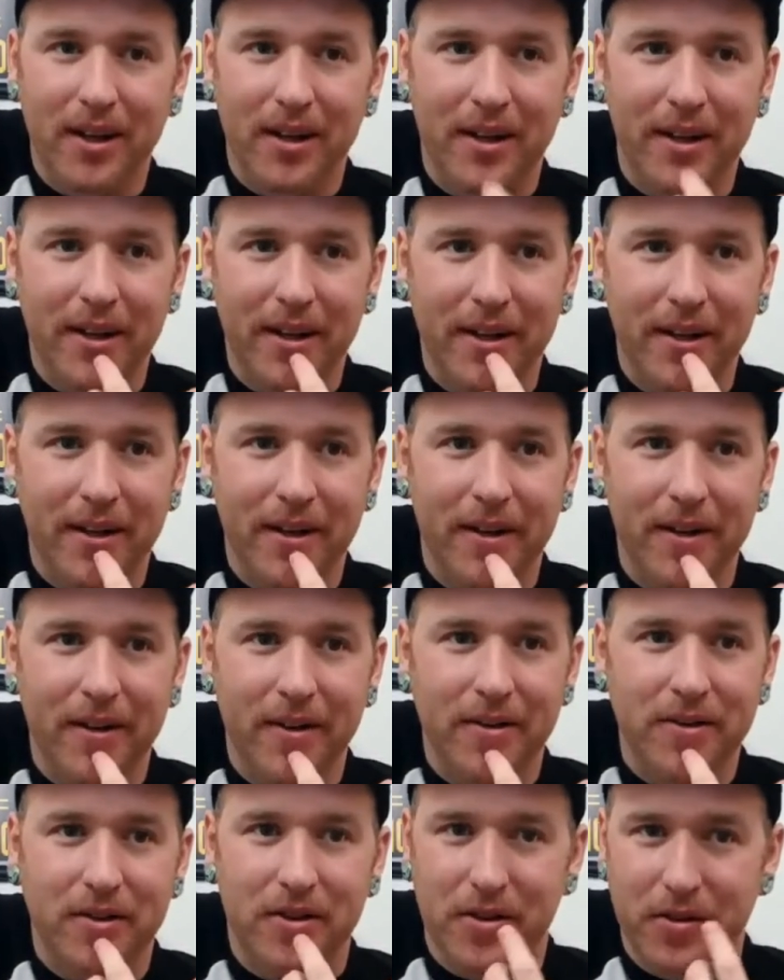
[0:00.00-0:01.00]

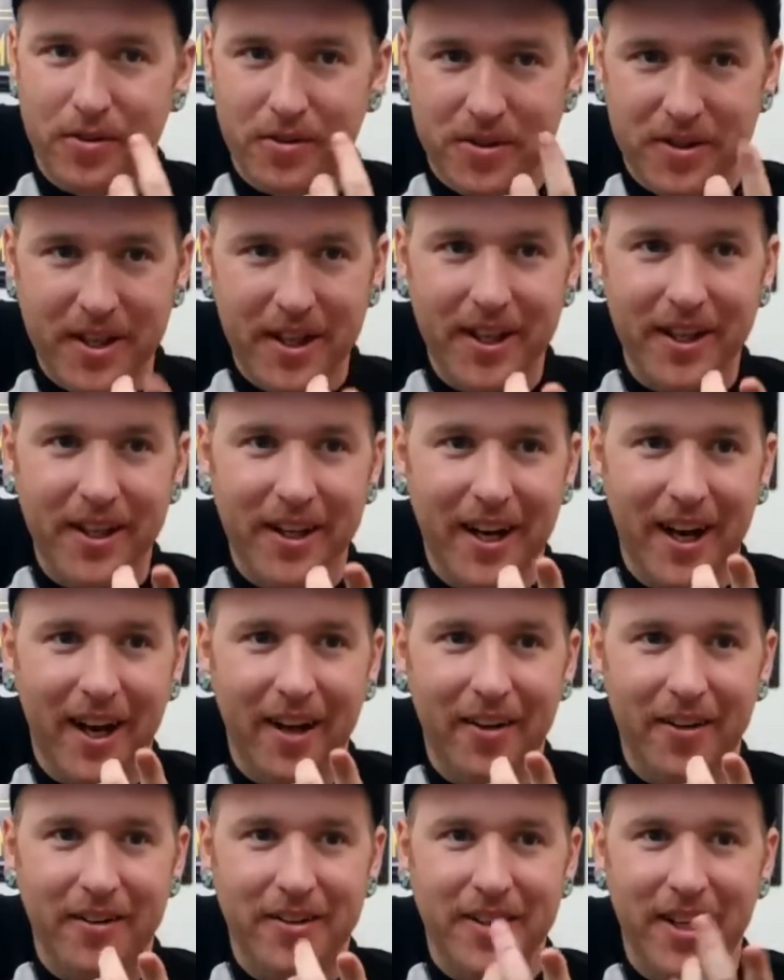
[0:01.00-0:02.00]
there's New Zealand
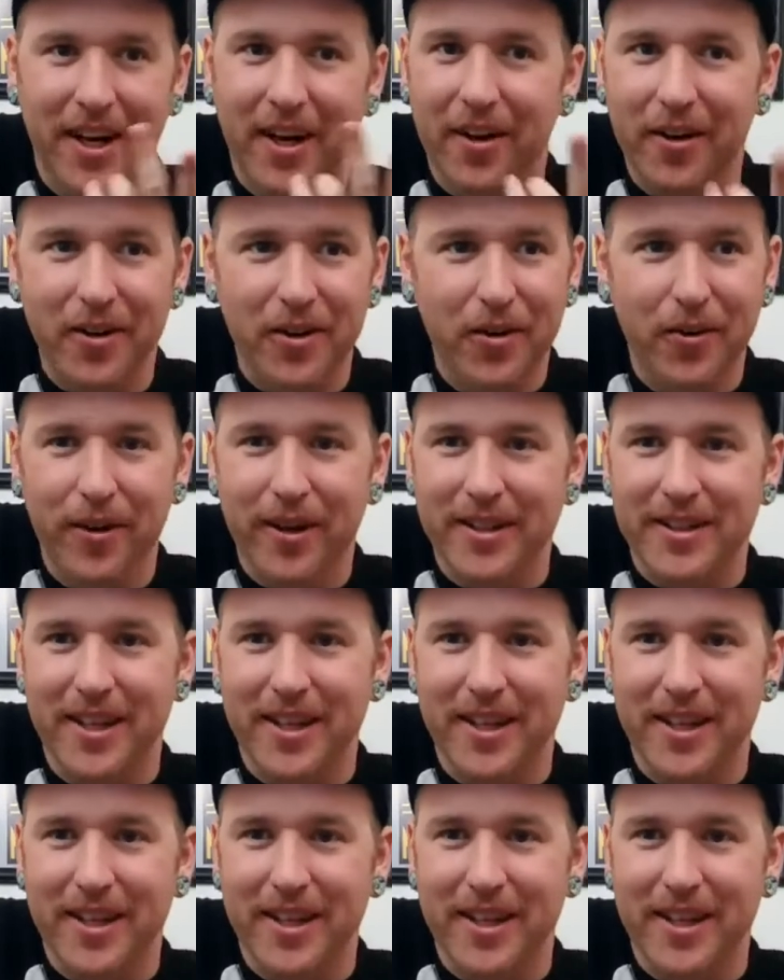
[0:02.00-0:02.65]
Hallertau, U.S.